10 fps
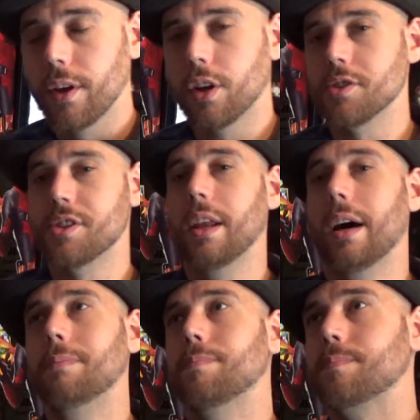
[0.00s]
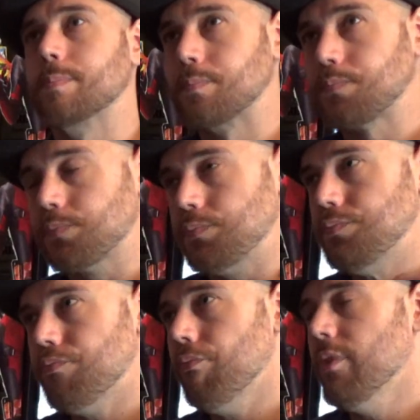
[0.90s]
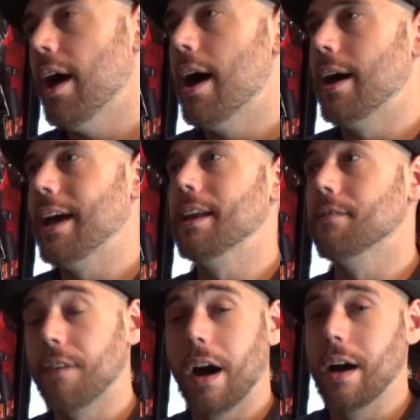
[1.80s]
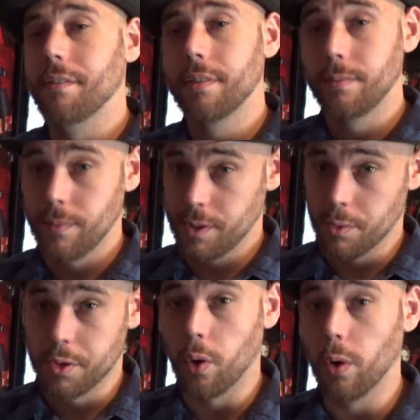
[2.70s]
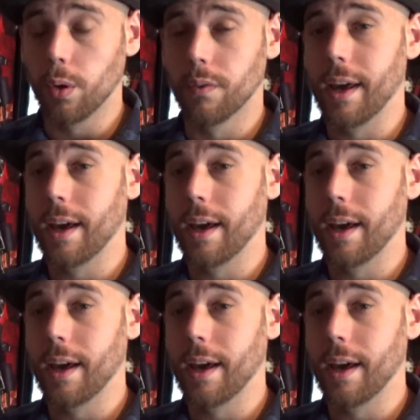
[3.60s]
Godzilla 85, as it was called over